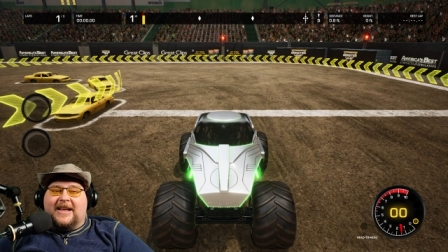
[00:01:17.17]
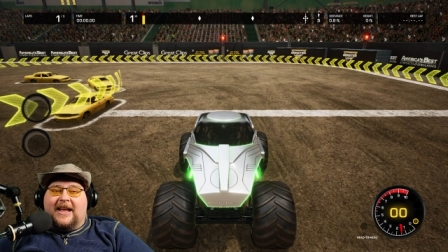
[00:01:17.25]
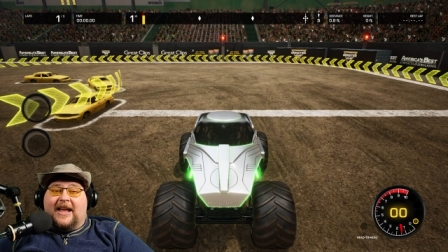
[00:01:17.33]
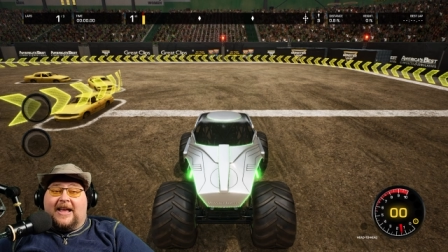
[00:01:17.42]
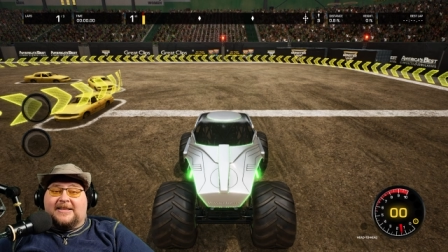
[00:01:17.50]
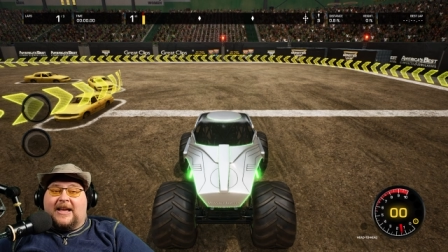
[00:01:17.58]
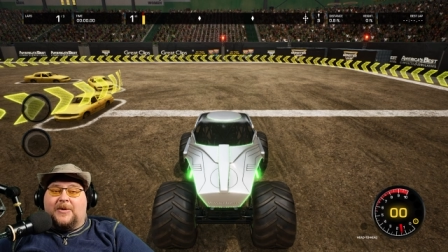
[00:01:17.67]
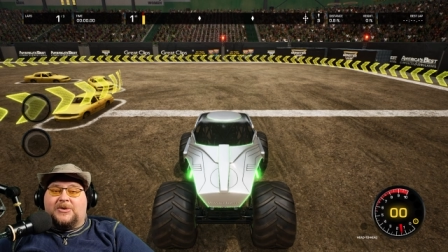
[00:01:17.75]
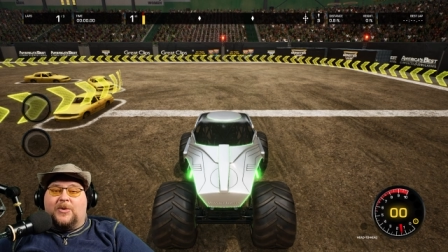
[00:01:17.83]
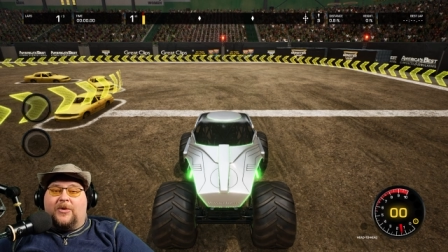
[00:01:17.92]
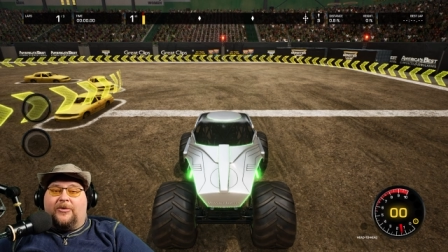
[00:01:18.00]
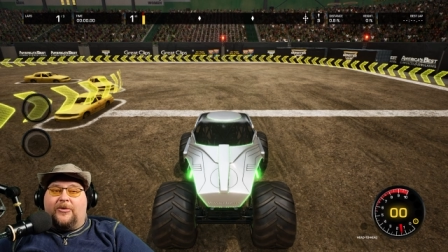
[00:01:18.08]
uh, as I was
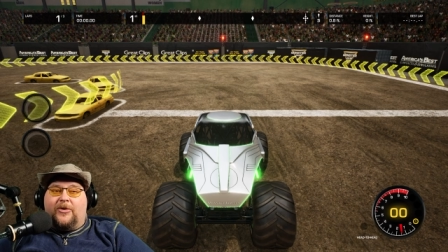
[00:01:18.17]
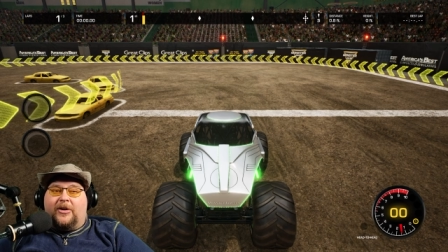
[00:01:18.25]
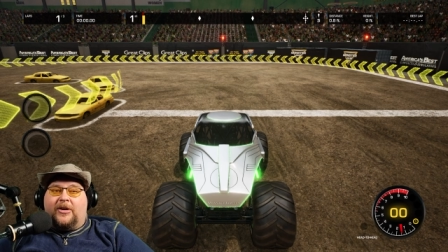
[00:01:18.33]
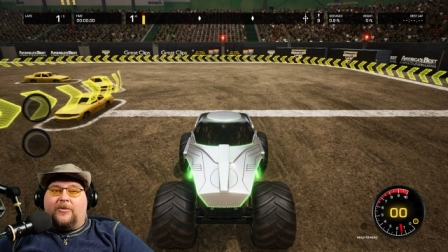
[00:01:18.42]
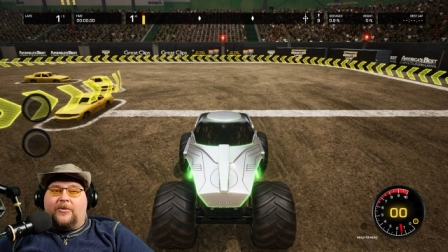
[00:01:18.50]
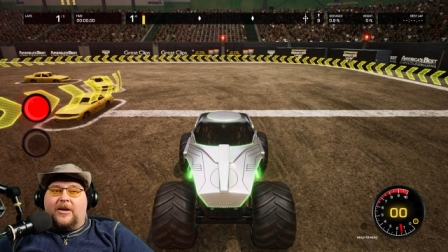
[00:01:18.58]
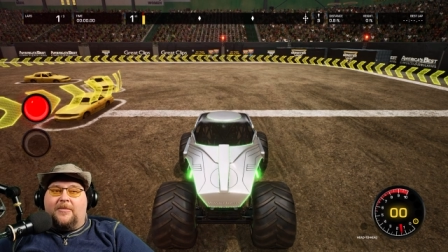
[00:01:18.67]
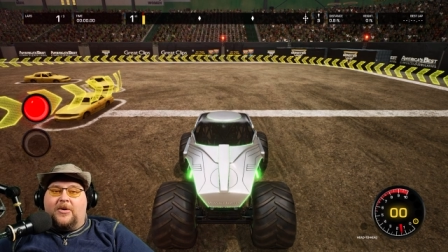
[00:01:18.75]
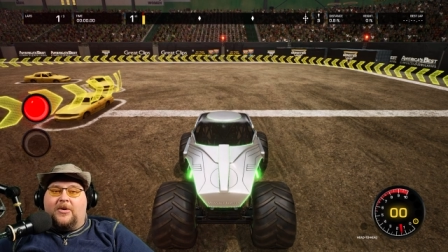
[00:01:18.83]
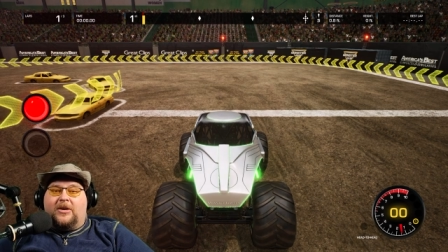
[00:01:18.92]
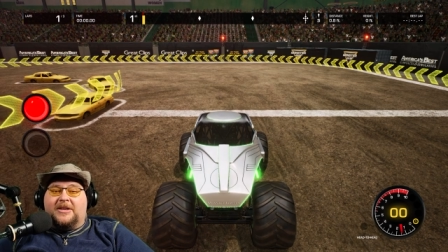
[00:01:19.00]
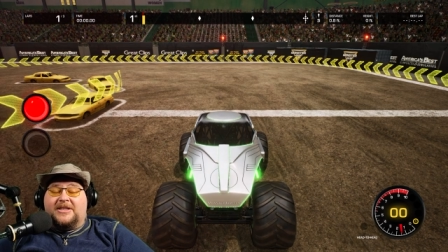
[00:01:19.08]
going through the career
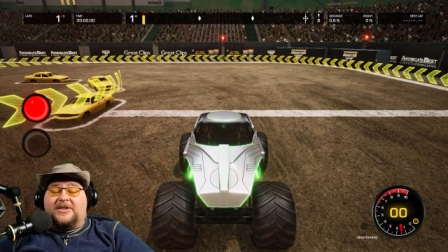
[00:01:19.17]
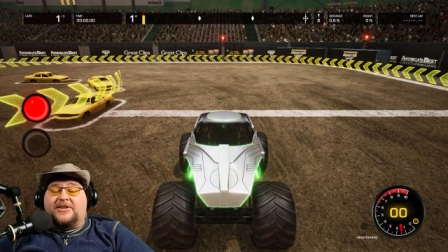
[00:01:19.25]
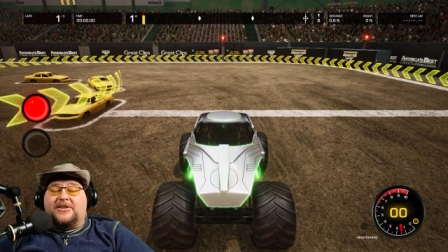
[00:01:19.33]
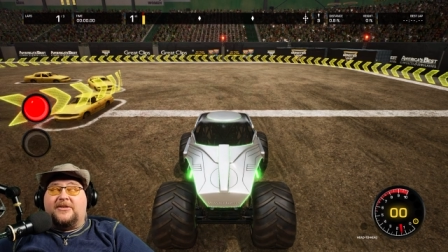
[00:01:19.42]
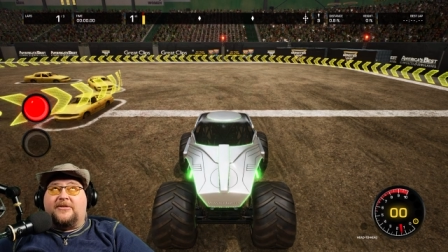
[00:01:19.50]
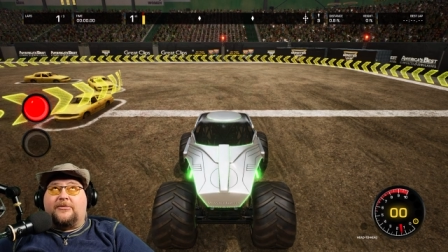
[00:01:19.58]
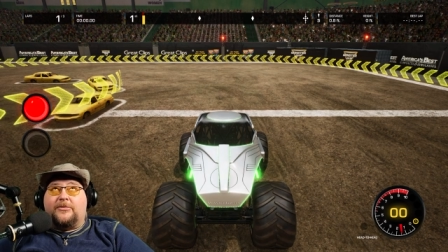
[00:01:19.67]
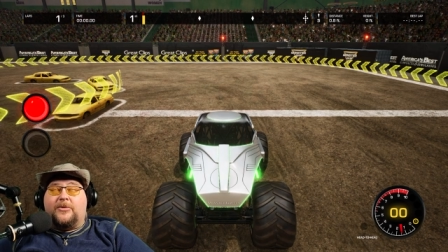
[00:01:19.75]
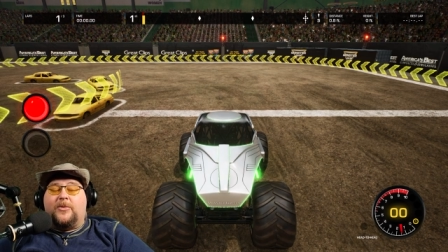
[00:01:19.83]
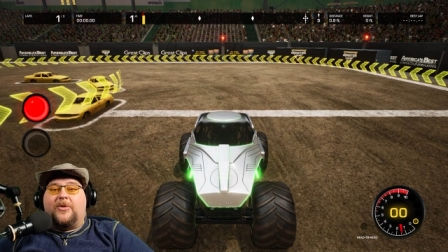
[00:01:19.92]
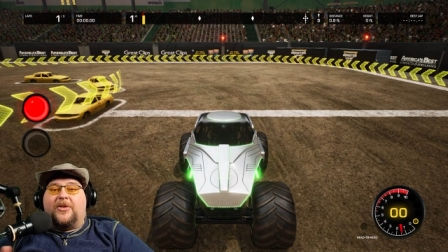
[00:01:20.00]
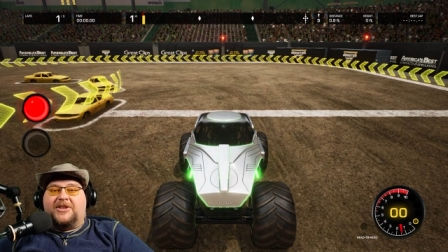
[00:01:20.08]
mode or
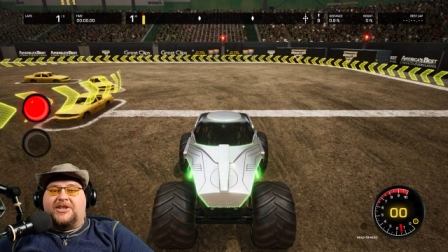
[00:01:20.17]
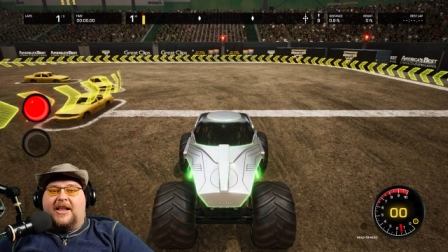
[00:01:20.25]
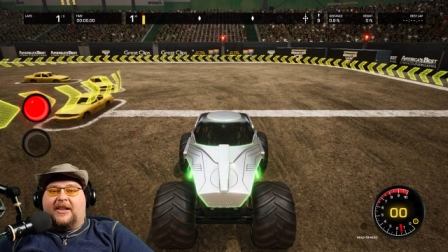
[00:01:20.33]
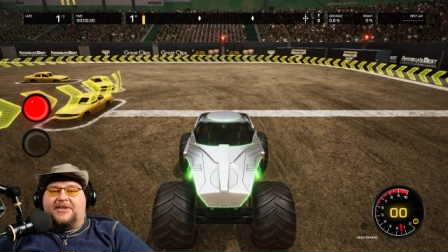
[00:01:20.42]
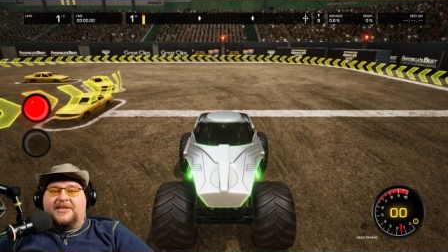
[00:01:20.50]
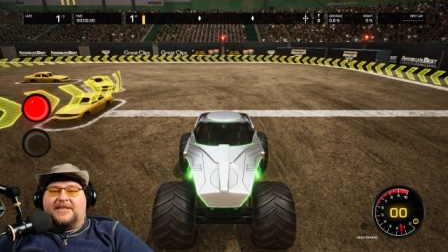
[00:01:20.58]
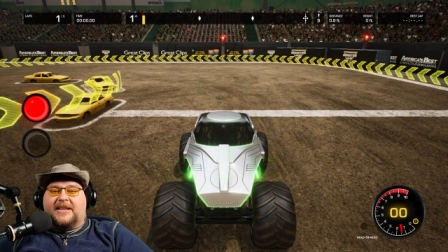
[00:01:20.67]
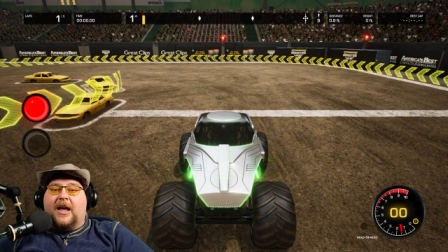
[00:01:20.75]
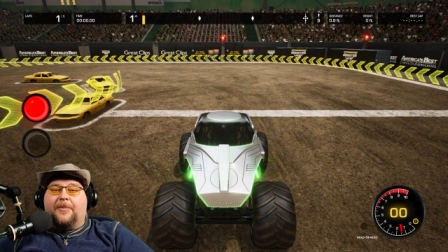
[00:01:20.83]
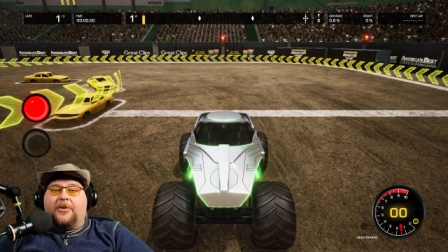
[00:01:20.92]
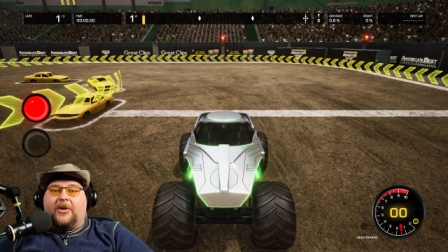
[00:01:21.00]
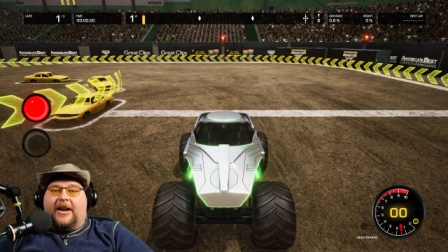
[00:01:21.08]
through the challenges to
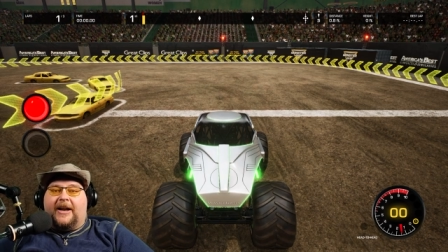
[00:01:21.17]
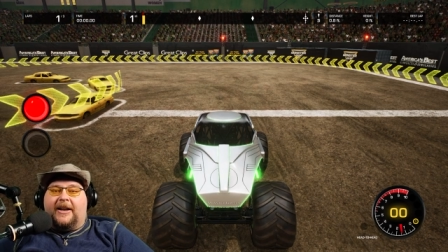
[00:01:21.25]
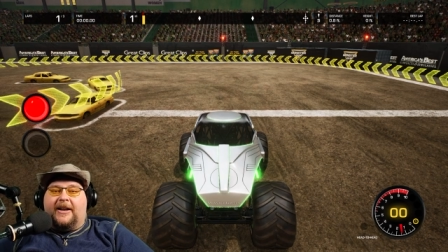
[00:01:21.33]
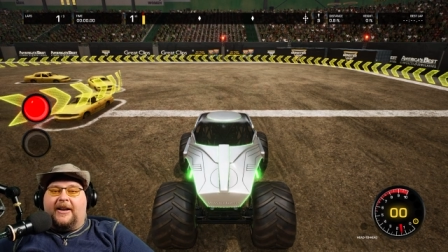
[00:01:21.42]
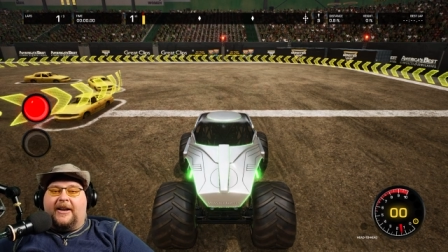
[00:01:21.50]
upgrade,